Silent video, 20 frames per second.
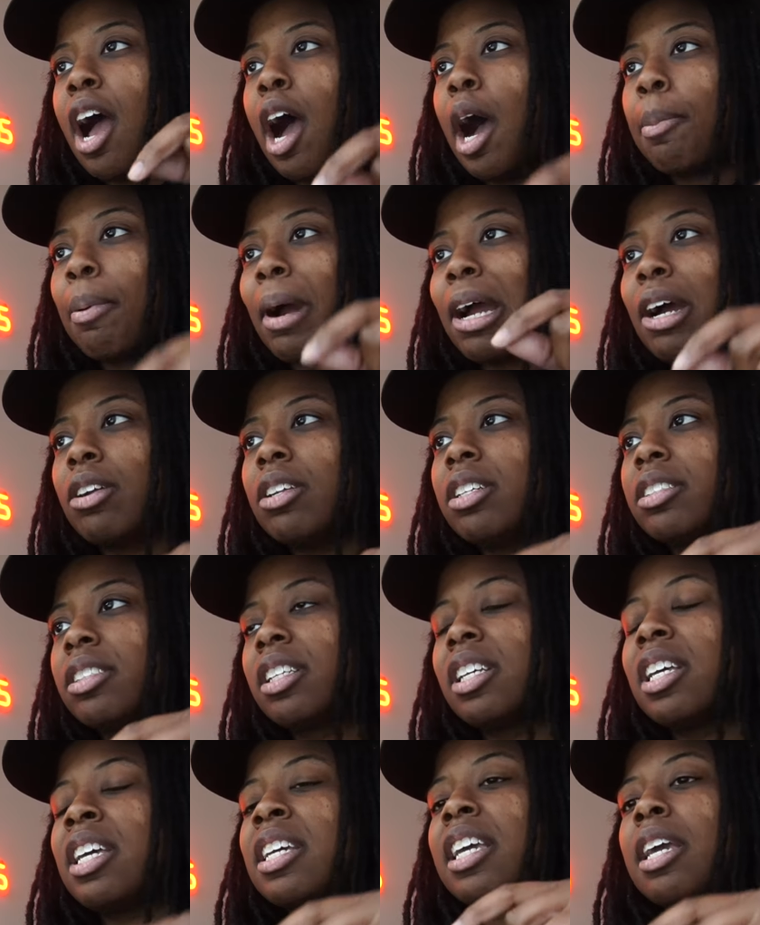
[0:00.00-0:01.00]
I'm probably gonna listen
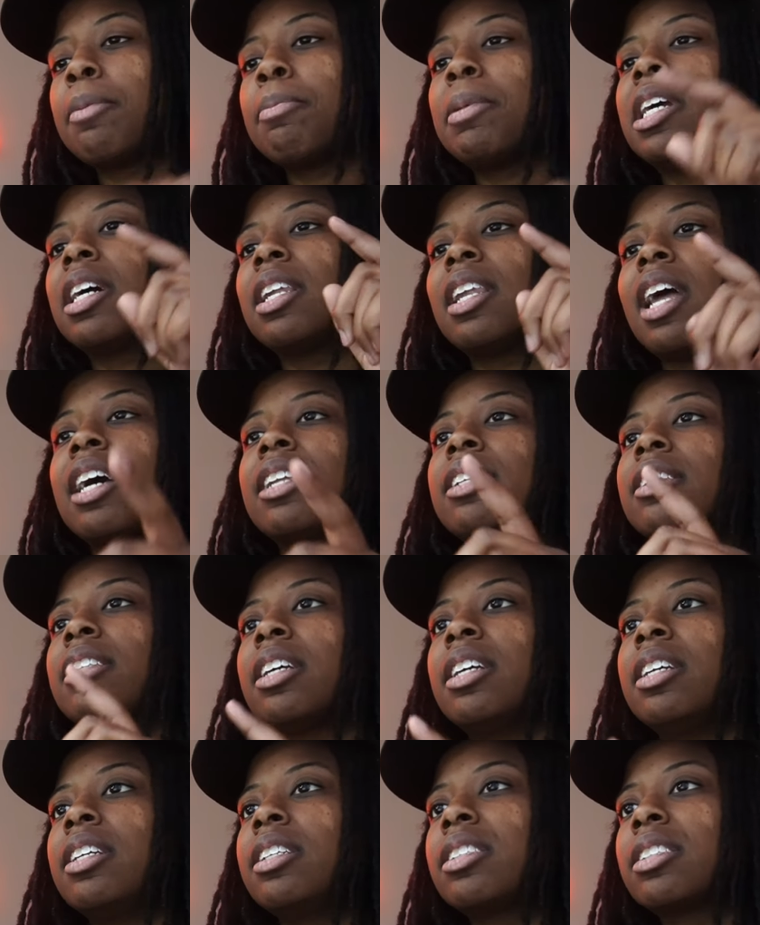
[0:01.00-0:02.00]
to it. Give me a lot of
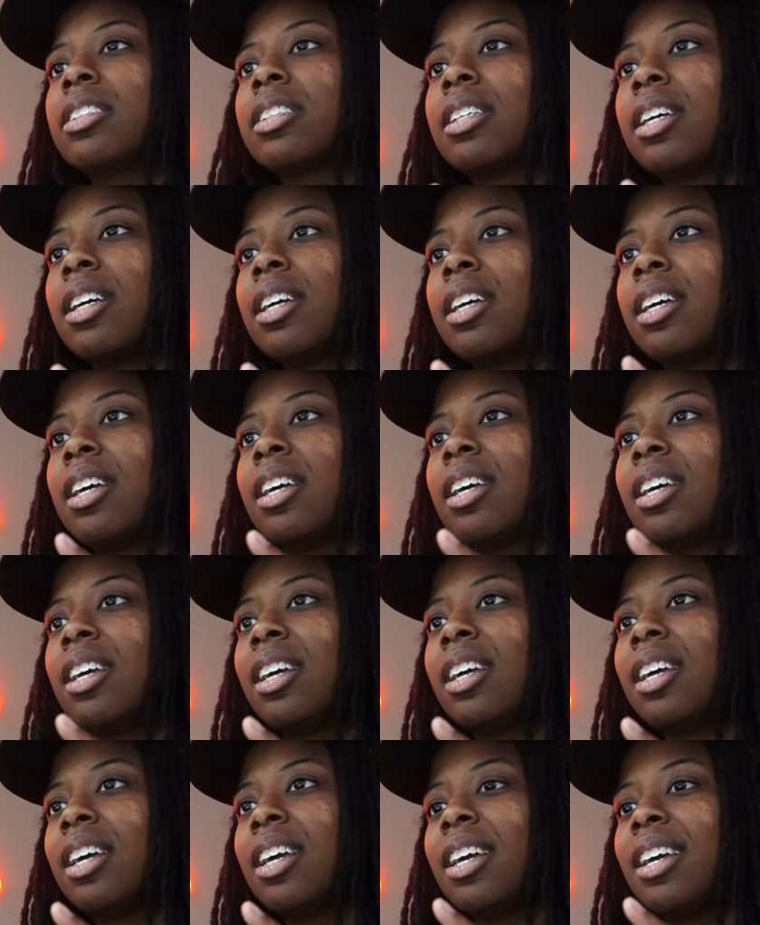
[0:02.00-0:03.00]
things
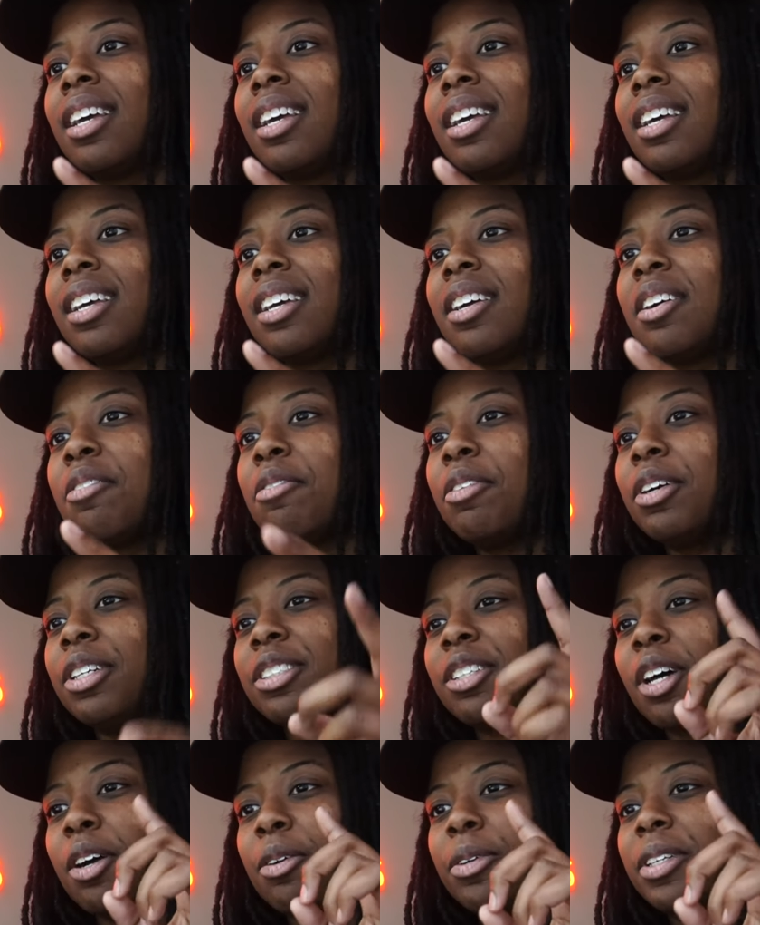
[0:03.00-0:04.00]
for
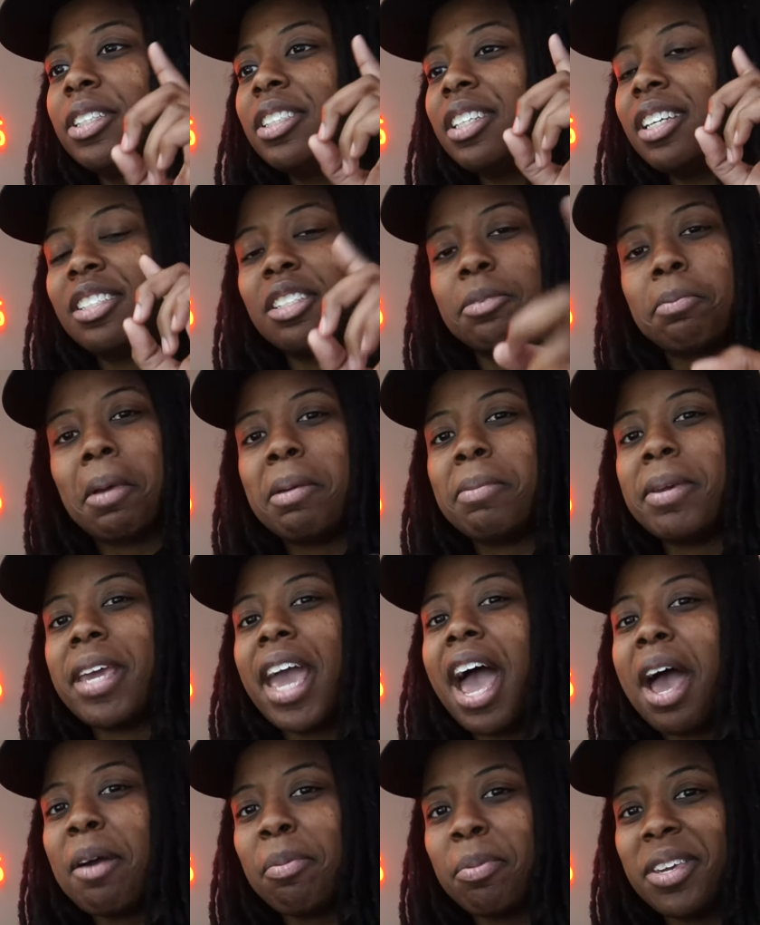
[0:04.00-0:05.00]
some reason it just made me
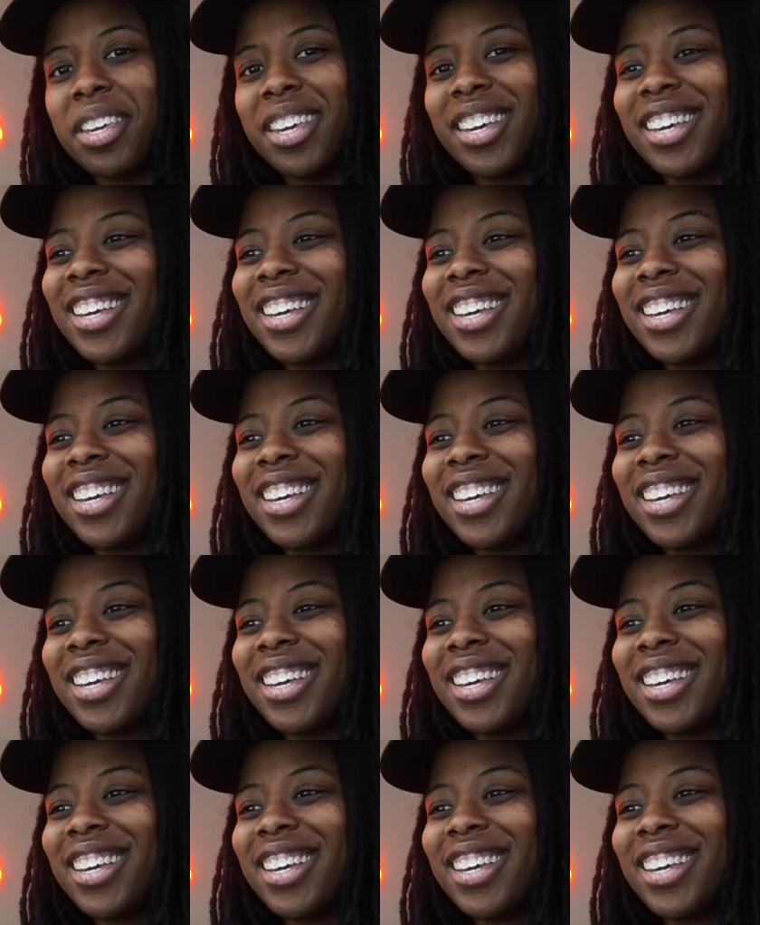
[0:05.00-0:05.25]
happy.